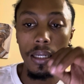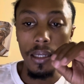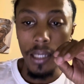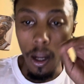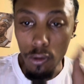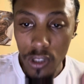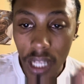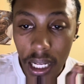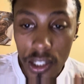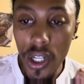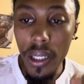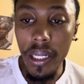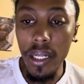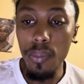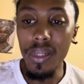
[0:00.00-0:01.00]
Now, such
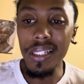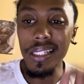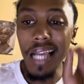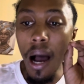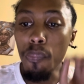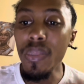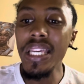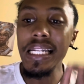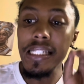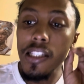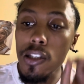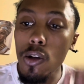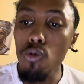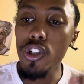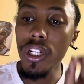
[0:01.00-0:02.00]
agreements are mere
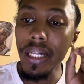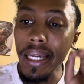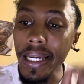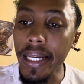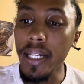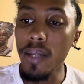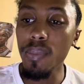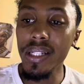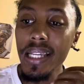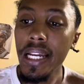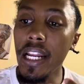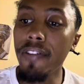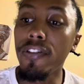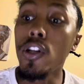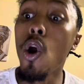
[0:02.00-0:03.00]
social agreements and
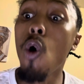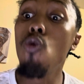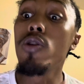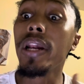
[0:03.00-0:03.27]
have no